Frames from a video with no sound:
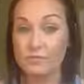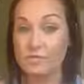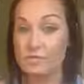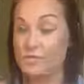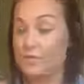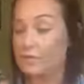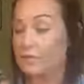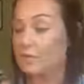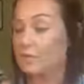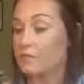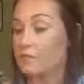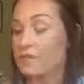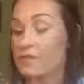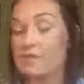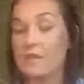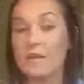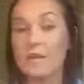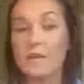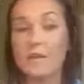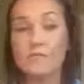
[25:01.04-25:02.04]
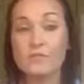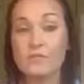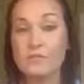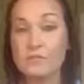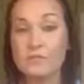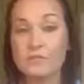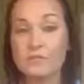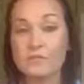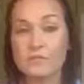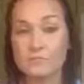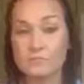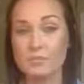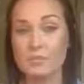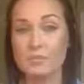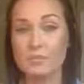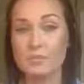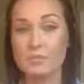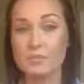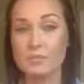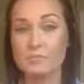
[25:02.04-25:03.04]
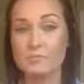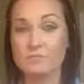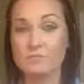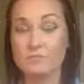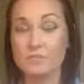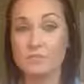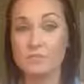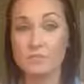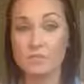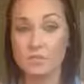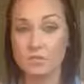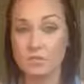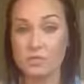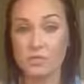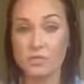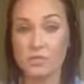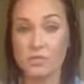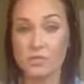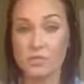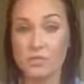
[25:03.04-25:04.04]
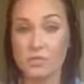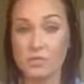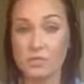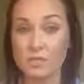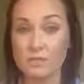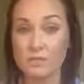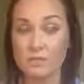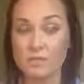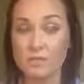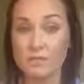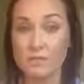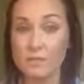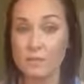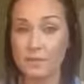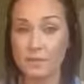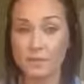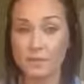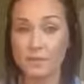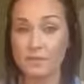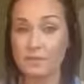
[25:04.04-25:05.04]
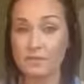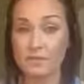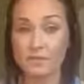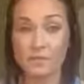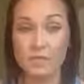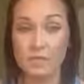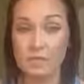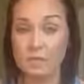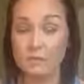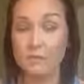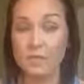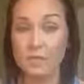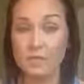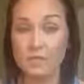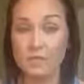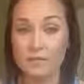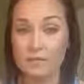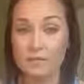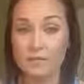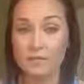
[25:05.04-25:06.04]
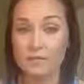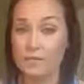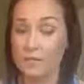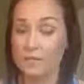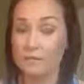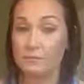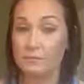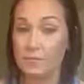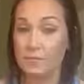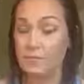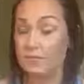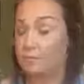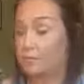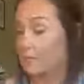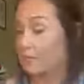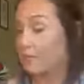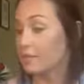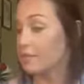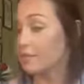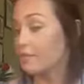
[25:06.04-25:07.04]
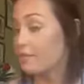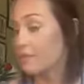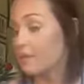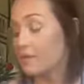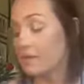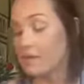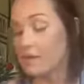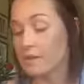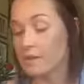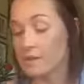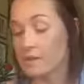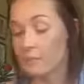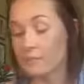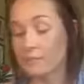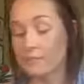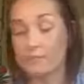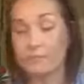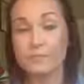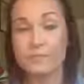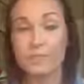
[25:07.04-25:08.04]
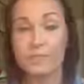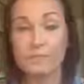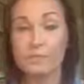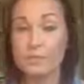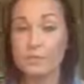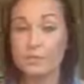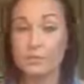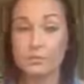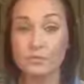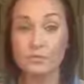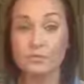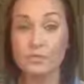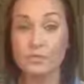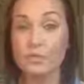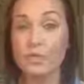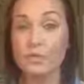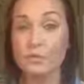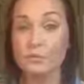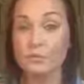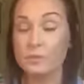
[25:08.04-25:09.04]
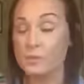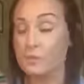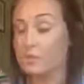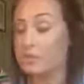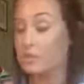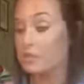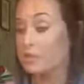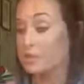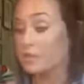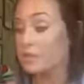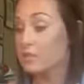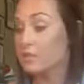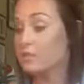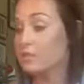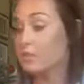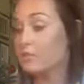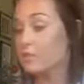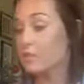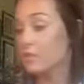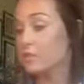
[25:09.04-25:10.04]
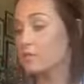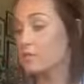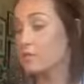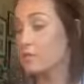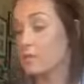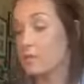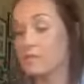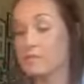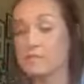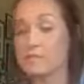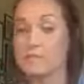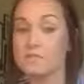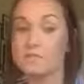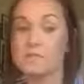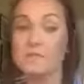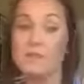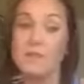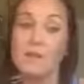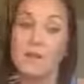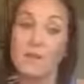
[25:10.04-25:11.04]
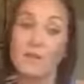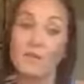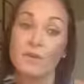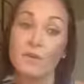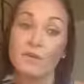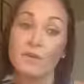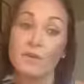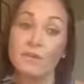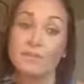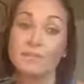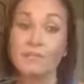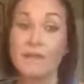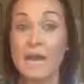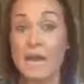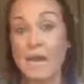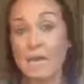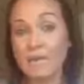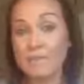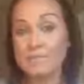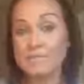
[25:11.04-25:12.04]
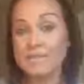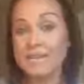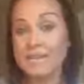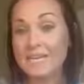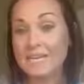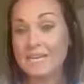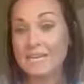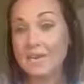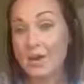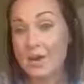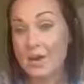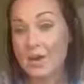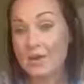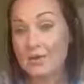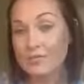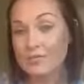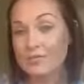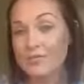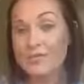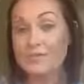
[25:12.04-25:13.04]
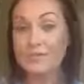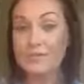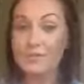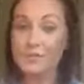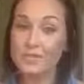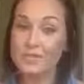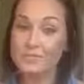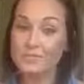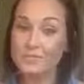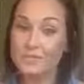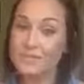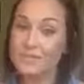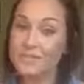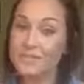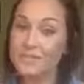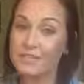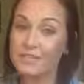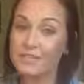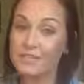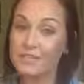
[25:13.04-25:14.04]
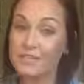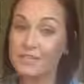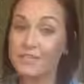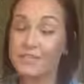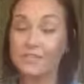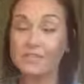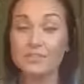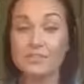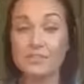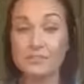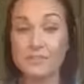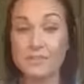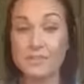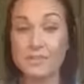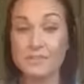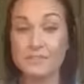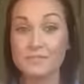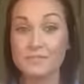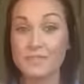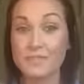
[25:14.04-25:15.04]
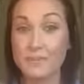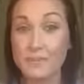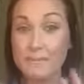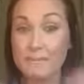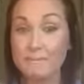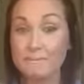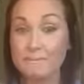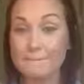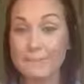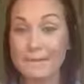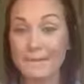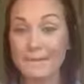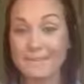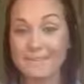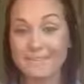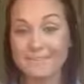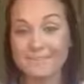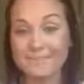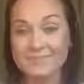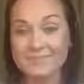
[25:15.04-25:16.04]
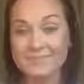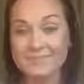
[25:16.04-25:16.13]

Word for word: to save. Everybody's in pain, especially uh, in America because we eat bad here, like bad, bad. Um, you don't know who you're helping, so get this stuff out to the masses. All right, guys, I am signing off. Thank you guys for getting on. I'll see you on my next video. Bye.